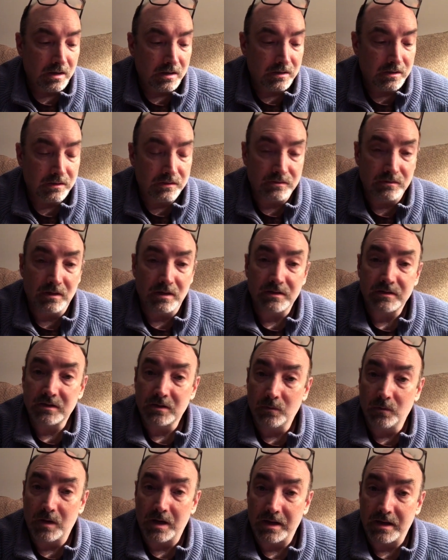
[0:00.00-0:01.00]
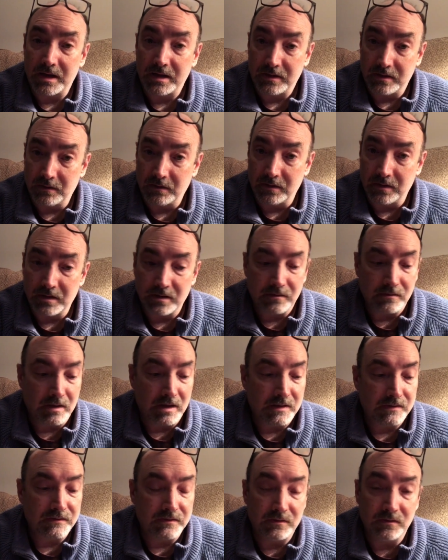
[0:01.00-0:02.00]
You dress the way they tell you to
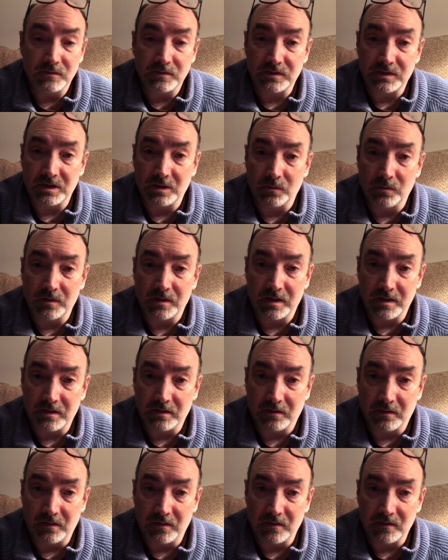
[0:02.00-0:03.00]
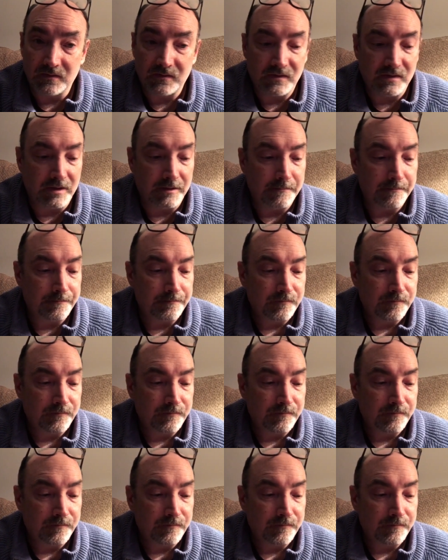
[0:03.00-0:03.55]
dress. You sit where they tell you to sit.